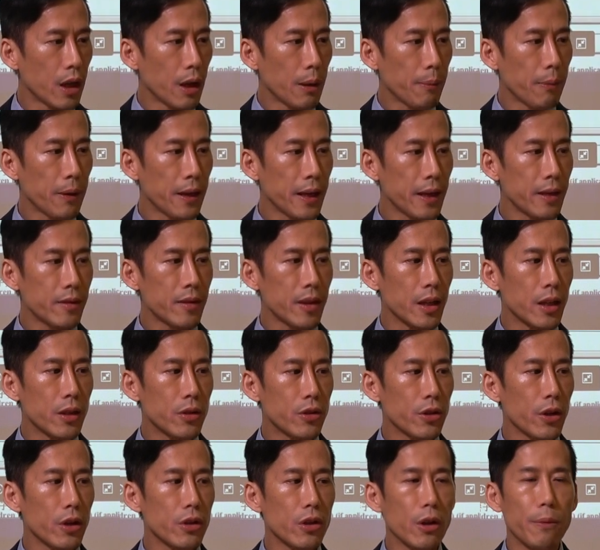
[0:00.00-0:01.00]
Please
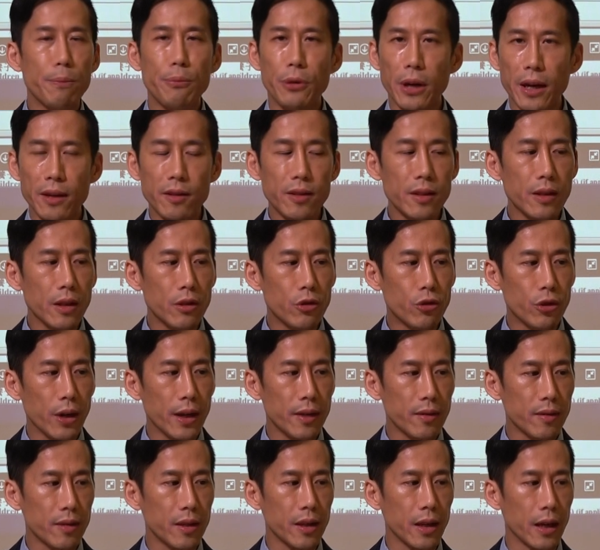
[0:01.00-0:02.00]
insert your present
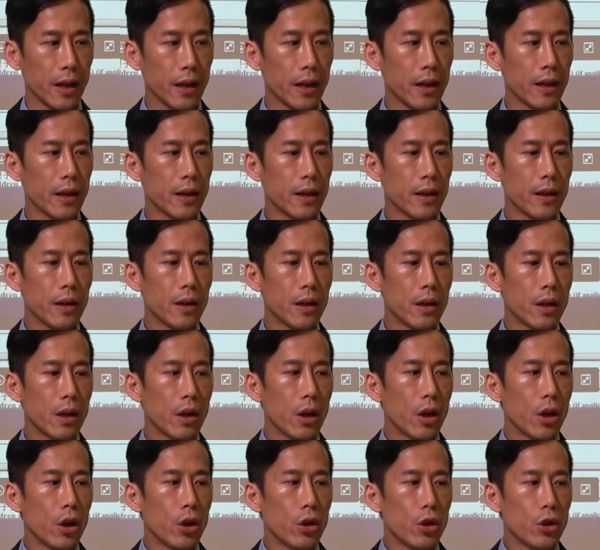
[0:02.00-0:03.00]
address here.
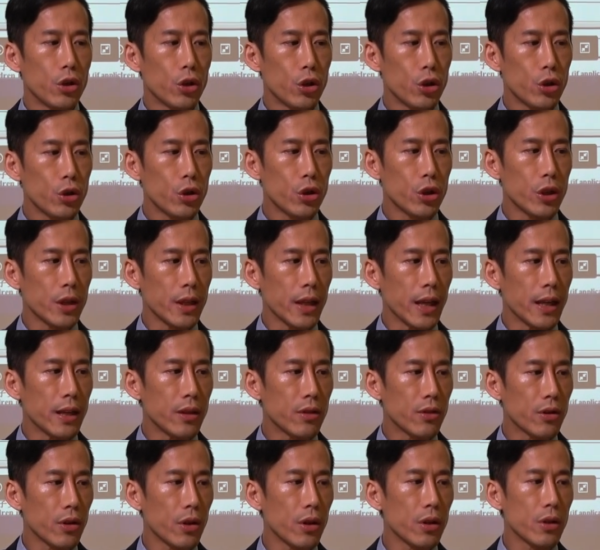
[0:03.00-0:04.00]
You should
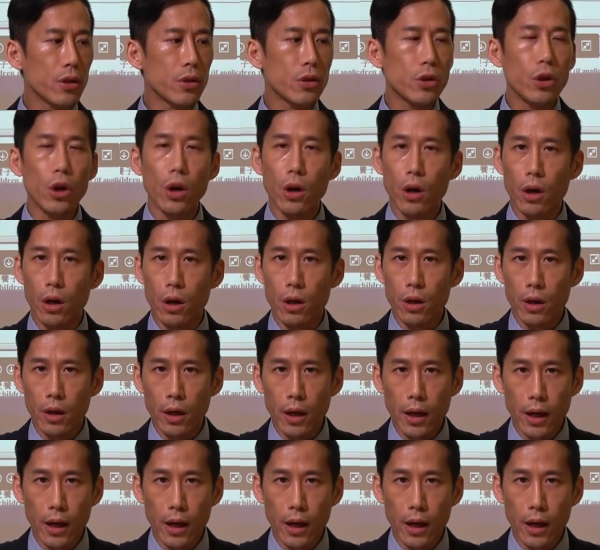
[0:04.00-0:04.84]
insert your